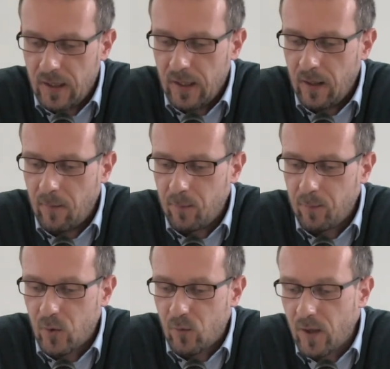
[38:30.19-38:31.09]

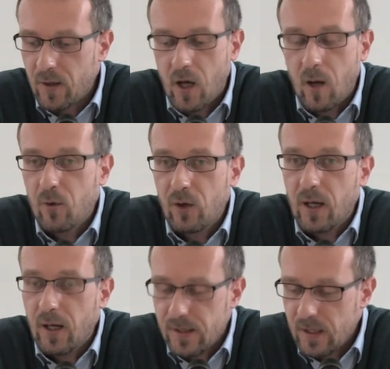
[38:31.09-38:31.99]
but rather
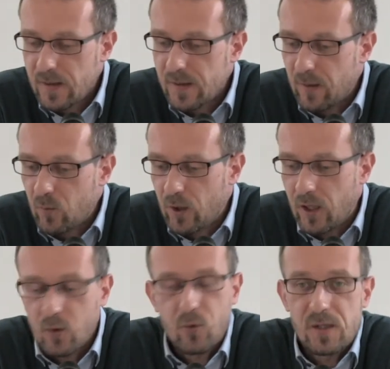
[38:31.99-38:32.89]
harboring ideas that were
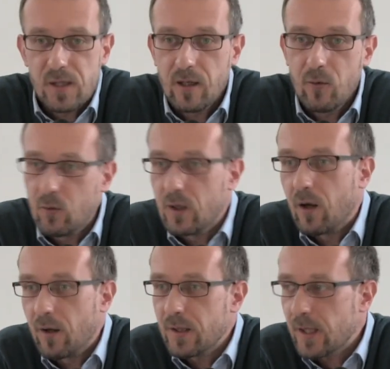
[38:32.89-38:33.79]
increasingly
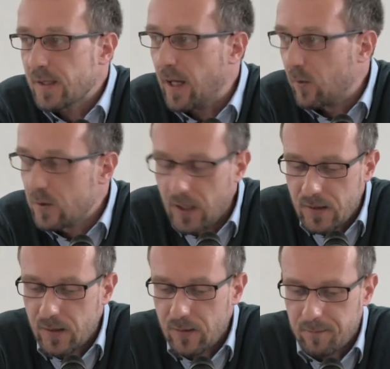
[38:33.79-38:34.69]
regarded as outdated.